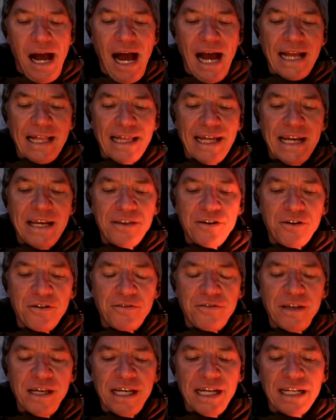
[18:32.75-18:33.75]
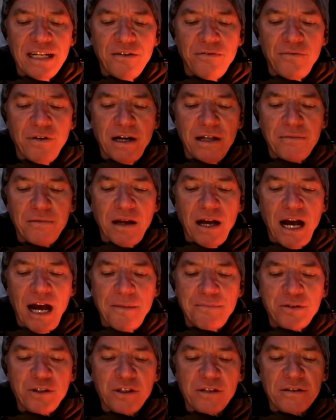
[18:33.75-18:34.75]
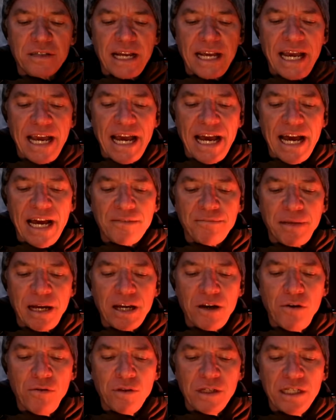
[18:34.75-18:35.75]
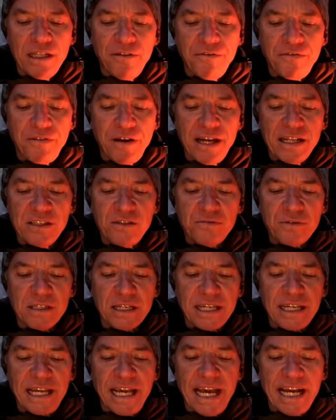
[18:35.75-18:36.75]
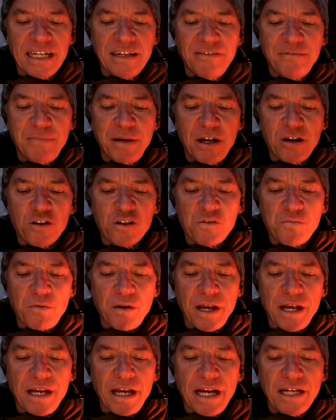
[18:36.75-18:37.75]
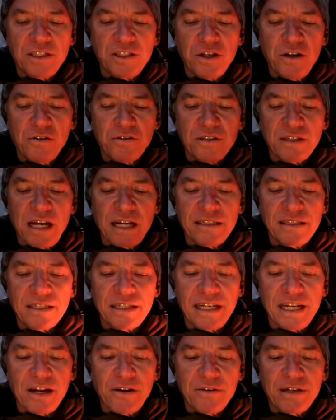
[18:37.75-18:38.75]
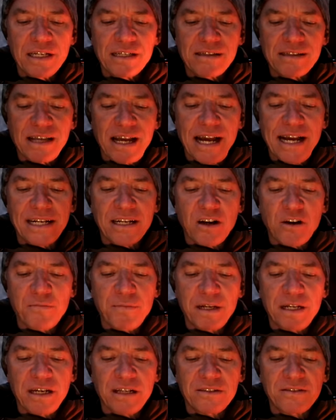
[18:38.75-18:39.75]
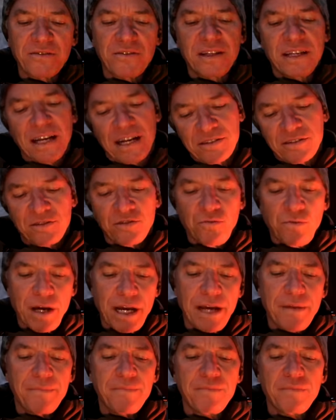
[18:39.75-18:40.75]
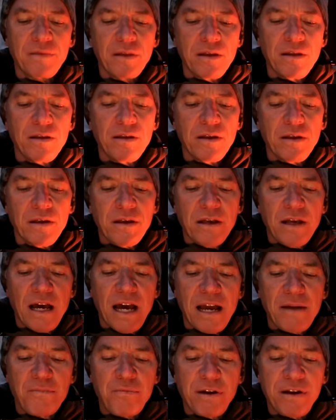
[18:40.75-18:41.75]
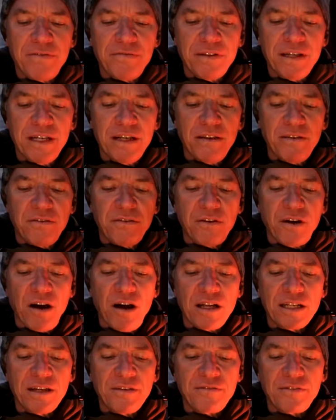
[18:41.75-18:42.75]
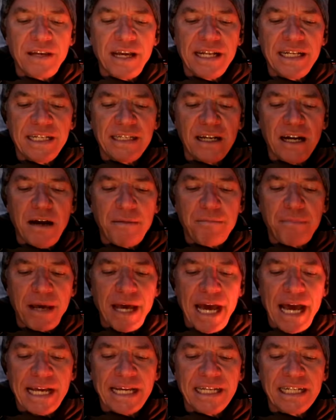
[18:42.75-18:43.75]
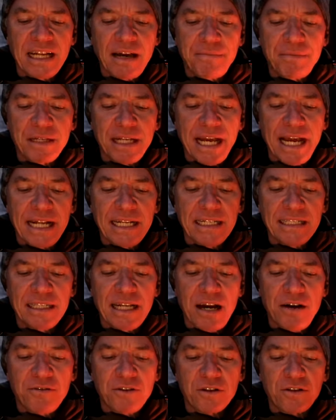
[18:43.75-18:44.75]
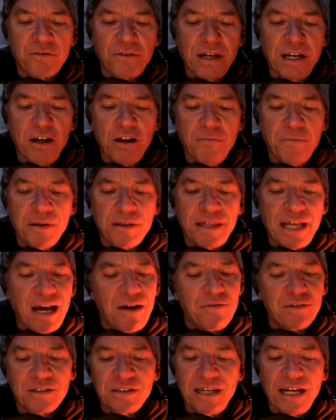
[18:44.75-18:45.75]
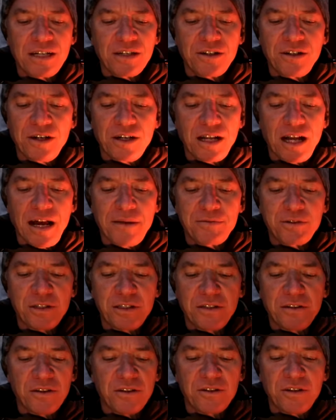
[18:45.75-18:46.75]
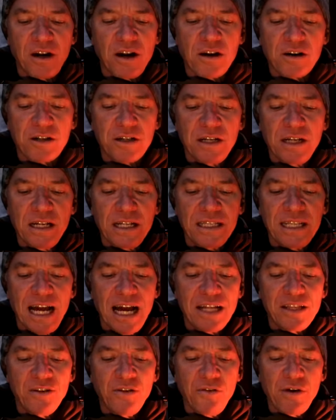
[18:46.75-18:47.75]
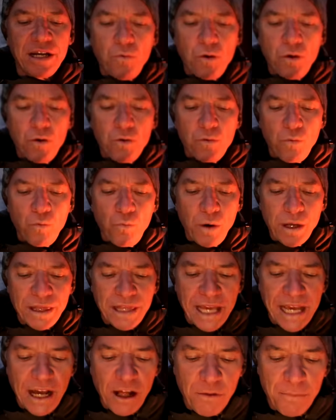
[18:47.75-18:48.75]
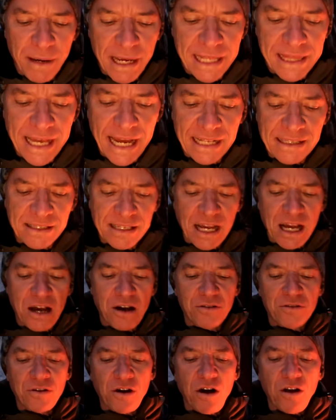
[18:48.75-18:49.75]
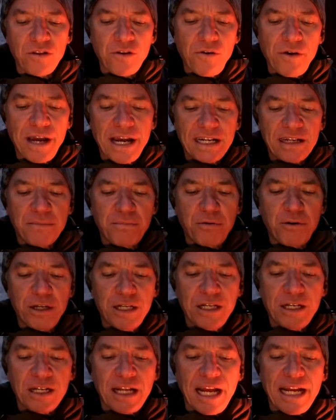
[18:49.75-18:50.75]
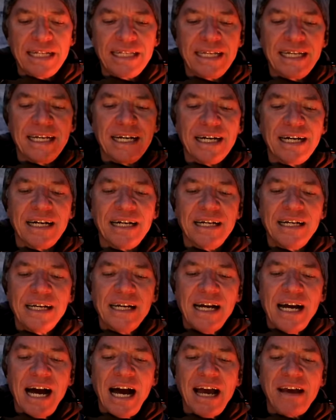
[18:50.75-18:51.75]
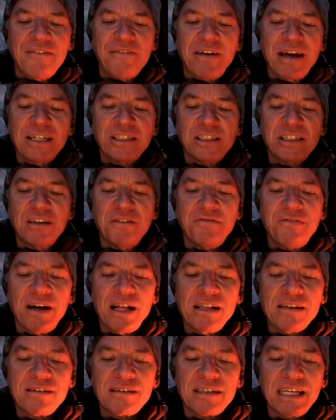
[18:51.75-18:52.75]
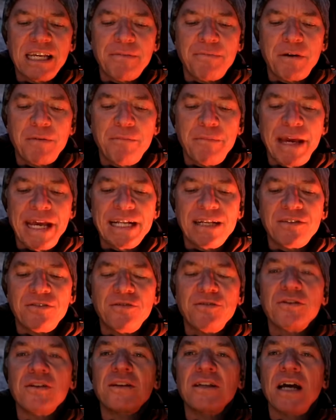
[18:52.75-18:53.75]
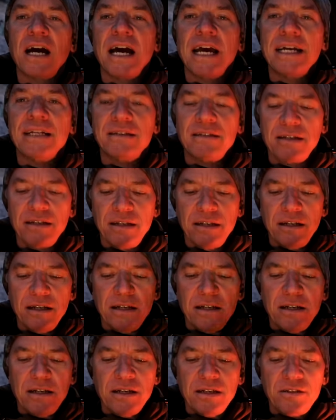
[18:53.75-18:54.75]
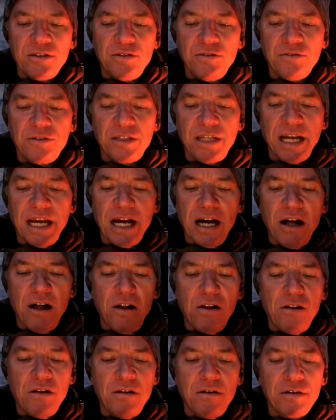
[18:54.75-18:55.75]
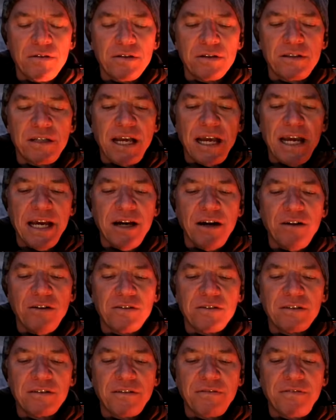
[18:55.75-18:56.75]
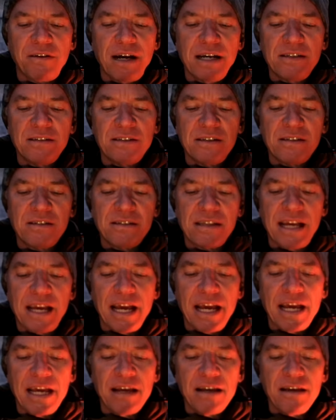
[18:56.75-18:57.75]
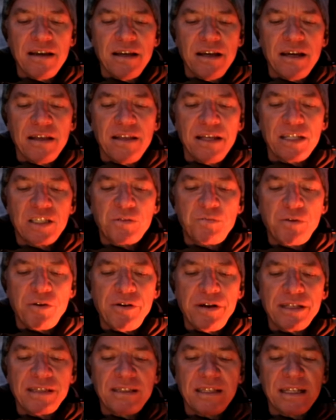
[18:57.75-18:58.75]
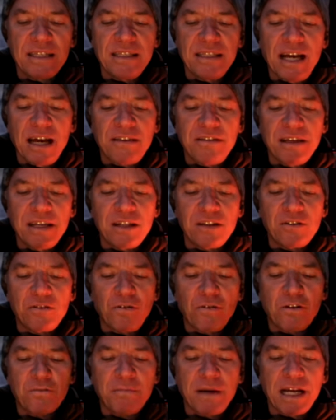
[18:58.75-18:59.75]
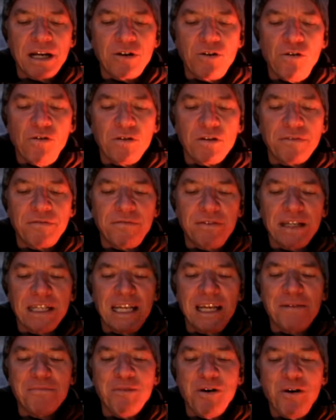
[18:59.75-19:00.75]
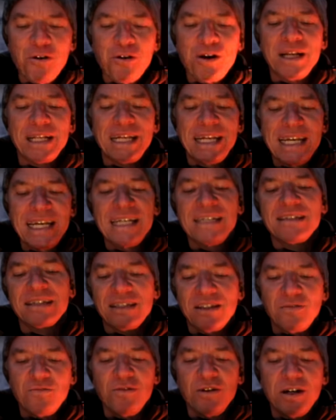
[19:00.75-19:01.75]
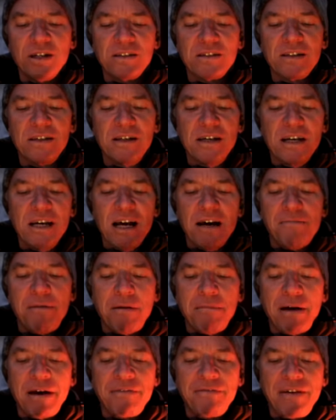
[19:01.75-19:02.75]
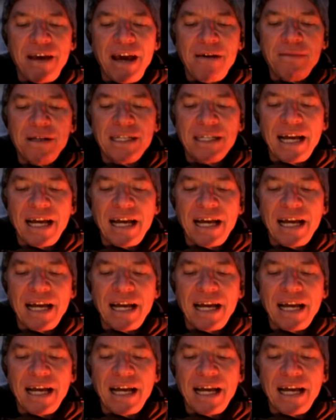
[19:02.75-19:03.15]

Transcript: I lay there thinking of what options I had. My only defense was a can of bear spray. I chose not to carry a sidearm because of the extra weight. I briefly thought of getting up, packing up, and heading down the trail, but that was not a good option in the dark, not knowing what the hell made that sound, although I had a pretty good idea. I eventually fell asleep and made it through the night to tell the tale. Suffice to say, the experience did nothing toward my goal of feeling more at ease in the woods, but my family